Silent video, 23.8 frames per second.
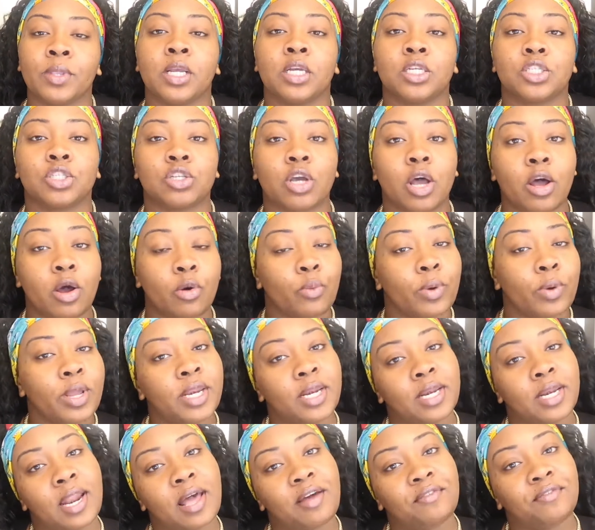So I went
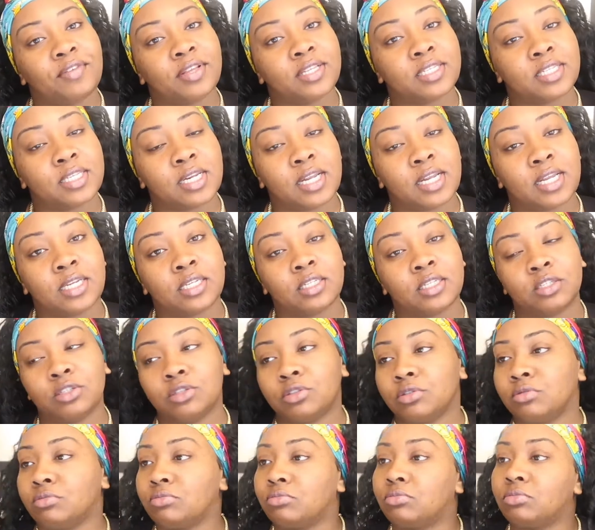and I visited
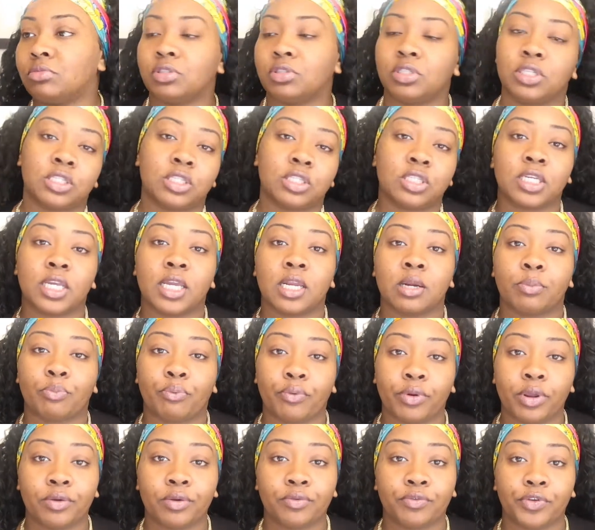just to get a
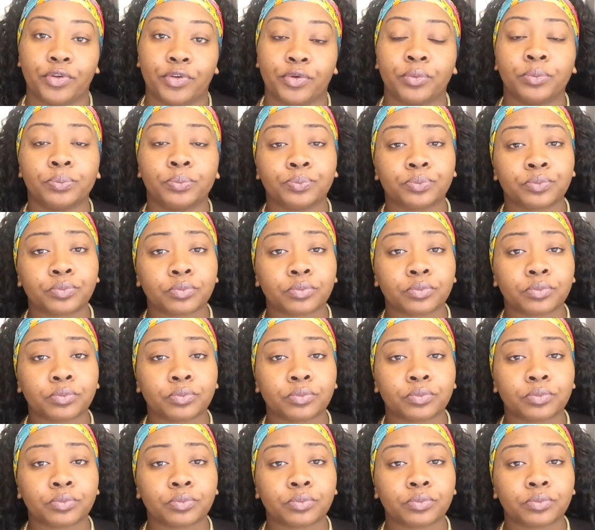preview,